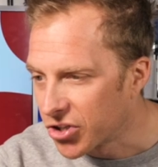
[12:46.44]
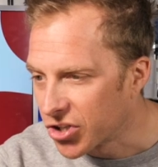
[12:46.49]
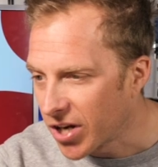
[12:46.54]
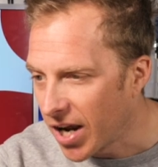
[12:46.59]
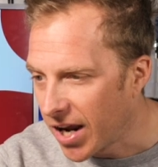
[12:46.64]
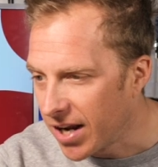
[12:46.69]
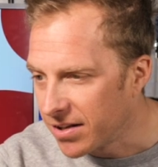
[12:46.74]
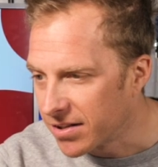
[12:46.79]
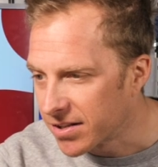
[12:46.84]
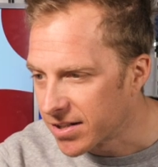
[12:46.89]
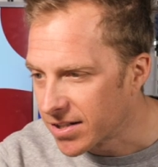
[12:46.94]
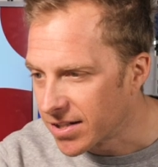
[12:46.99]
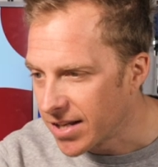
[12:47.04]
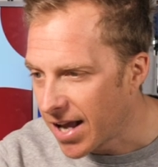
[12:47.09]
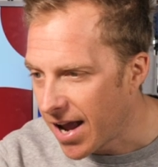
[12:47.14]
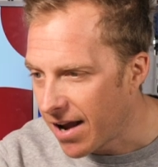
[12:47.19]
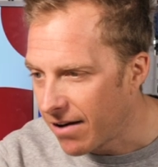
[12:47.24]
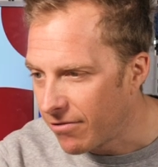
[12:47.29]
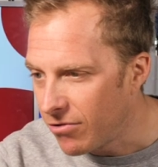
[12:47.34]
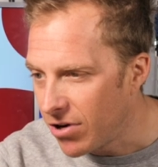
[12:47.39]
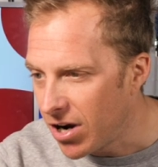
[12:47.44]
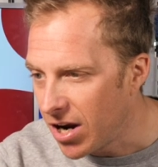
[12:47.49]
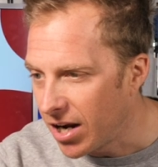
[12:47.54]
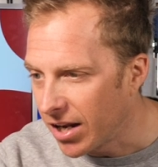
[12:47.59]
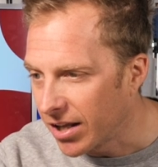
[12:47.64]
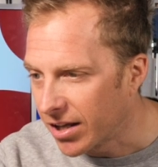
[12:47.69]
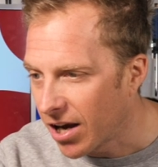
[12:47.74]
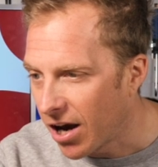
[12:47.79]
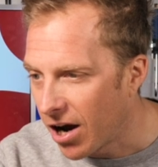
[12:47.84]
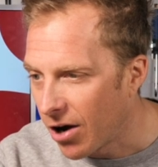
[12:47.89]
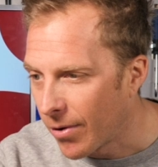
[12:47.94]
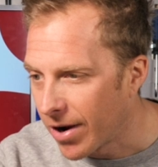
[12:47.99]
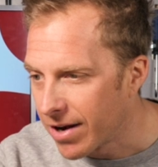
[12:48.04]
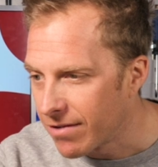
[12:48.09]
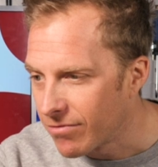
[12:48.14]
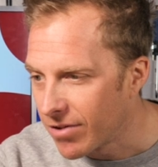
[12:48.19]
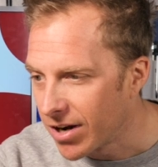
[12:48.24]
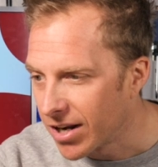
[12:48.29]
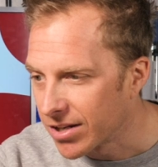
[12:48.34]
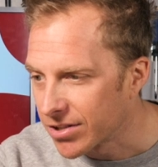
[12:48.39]
chain set, really cutaway
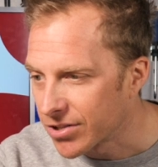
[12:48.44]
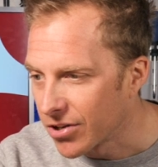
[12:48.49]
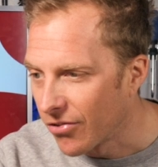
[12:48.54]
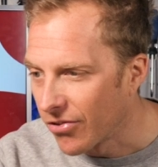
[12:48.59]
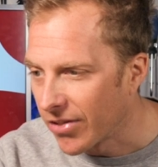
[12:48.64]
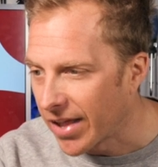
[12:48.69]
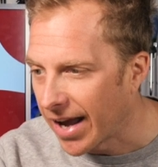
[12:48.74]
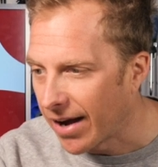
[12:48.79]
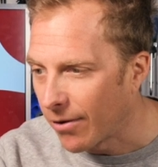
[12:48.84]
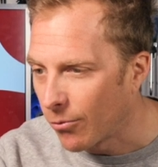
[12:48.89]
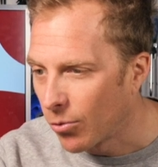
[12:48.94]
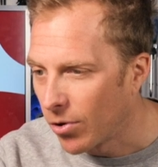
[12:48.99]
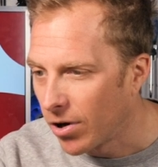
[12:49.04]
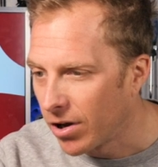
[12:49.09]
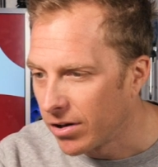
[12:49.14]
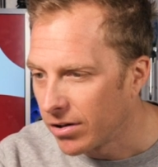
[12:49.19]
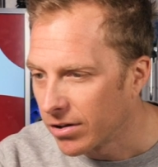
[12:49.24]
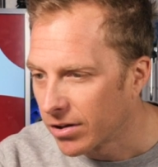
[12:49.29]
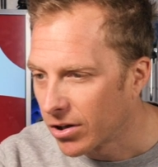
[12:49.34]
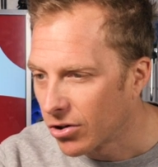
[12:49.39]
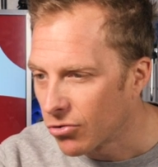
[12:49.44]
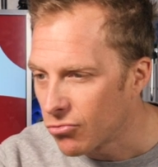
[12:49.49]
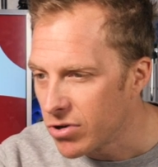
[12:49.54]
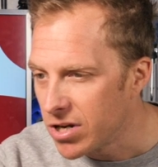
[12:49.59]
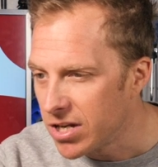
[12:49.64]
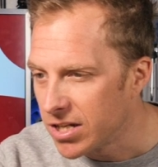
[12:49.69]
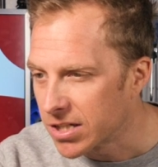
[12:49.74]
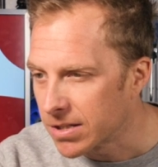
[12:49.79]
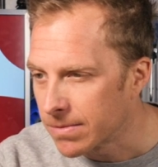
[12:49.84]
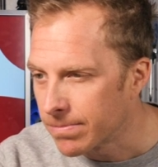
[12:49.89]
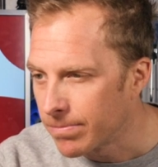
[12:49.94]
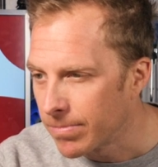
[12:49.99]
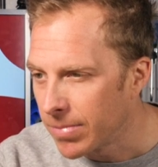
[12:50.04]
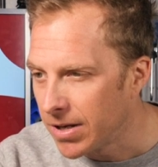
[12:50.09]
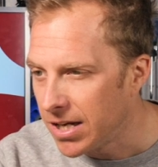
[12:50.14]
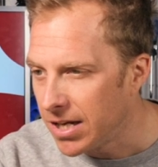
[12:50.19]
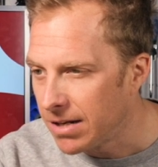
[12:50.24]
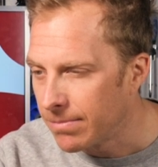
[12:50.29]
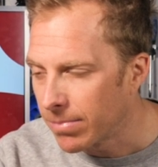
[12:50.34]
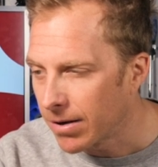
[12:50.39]
rings on that one. Queen's
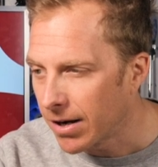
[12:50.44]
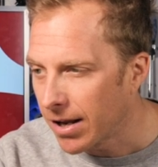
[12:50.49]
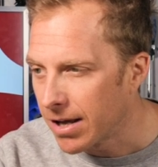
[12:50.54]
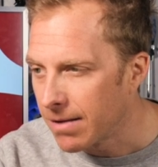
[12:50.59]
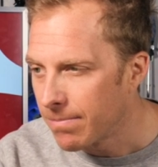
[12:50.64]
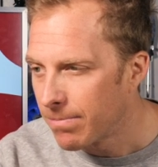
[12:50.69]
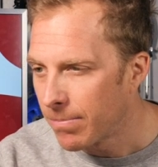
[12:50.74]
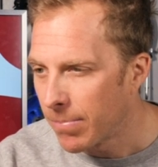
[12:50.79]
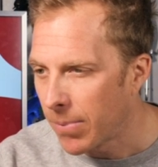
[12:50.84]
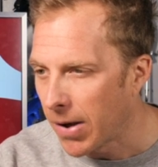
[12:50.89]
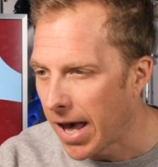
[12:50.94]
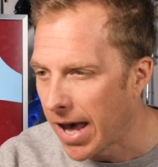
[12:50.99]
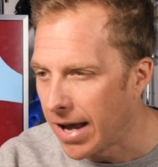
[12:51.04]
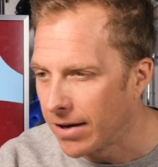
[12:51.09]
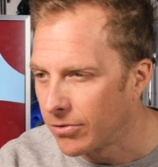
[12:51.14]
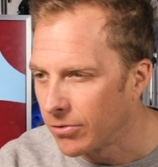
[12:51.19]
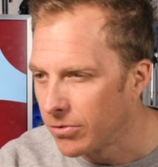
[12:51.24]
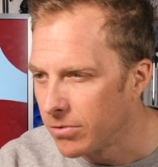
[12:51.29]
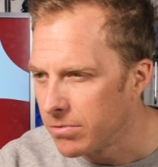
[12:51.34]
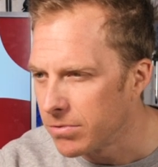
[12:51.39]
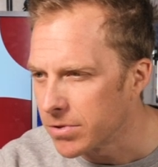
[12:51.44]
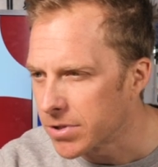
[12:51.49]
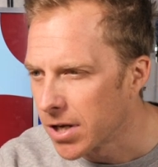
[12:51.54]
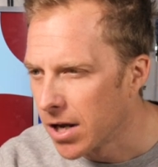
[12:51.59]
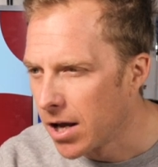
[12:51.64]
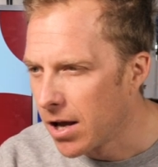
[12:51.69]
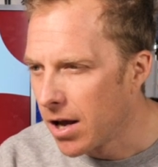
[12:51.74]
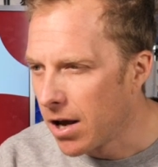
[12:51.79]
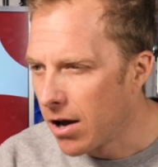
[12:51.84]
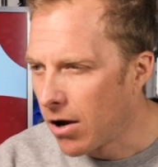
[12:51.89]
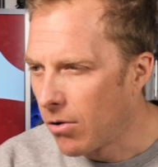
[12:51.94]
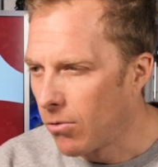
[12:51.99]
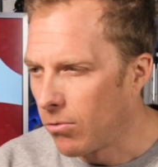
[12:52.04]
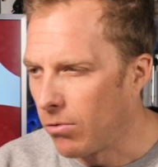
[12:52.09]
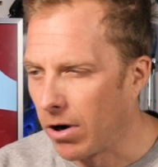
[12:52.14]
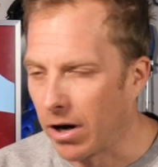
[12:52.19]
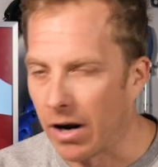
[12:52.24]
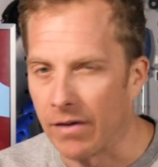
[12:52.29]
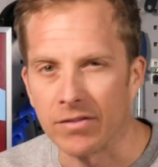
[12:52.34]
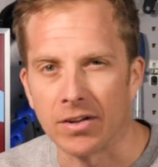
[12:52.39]
feed play pedals.
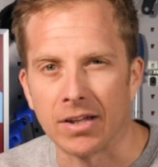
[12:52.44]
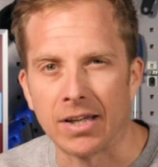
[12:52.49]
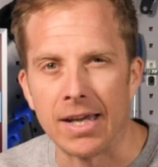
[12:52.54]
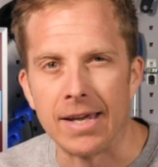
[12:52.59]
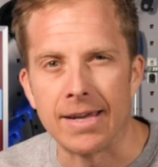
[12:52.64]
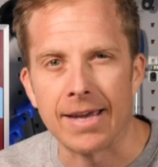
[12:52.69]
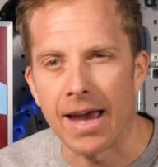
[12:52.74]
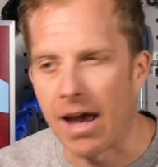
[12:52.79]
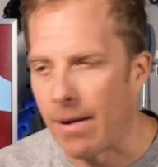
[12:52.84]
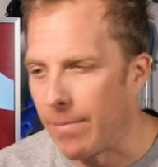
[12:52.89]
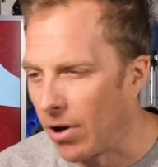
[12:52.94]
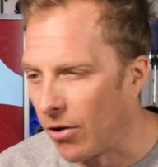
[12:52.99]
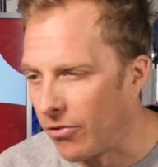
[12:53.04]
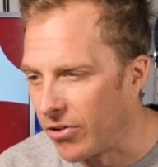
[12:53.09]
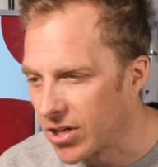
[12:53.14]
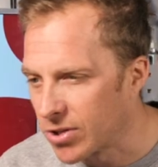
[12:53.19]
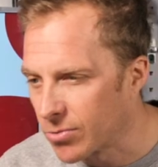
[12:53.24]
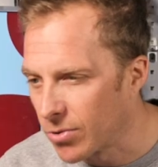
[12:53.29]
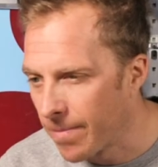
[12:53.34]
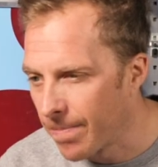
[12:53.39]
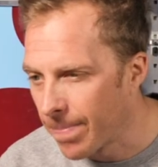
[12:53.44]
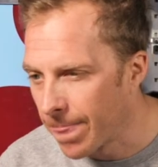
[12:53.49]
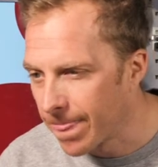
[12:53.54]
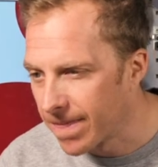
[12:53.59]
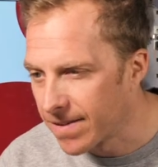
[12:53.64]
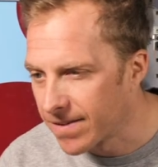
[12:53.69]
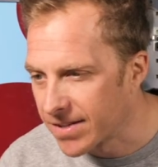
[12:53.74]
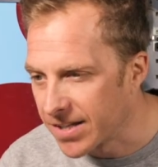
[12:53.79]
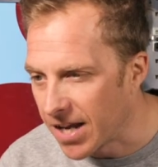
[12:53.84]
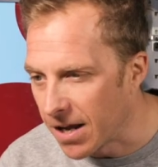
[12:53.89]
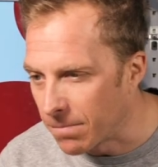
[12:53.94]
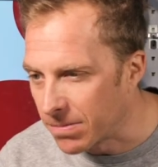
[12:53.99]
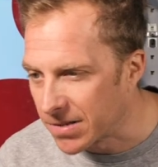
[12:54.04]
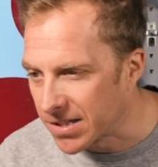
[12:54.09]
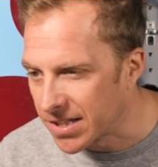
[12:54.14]
I have to geek out a bit on this one. Zipp